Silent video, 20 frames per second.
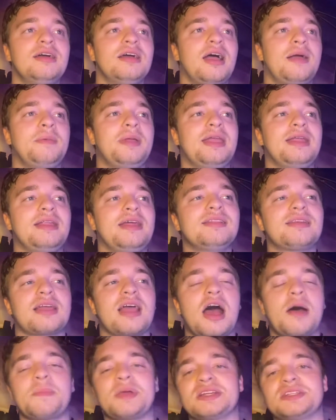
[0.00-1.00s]
I mean, in the
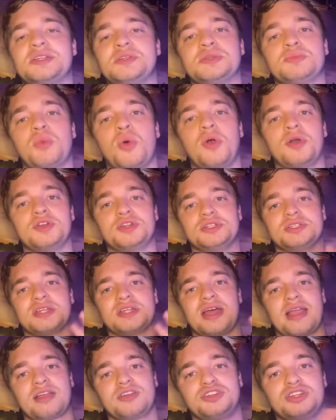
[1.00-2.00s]
comics, it's more just
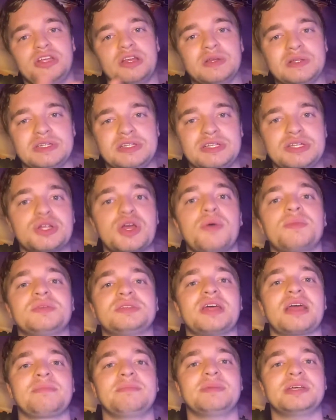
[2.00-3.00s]
like she's almost
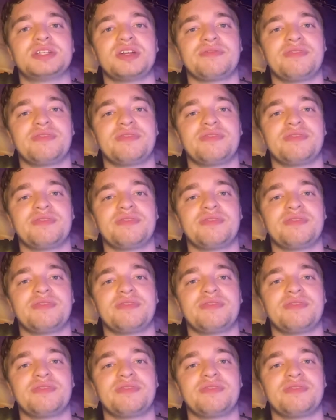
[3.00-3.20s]
like Mr.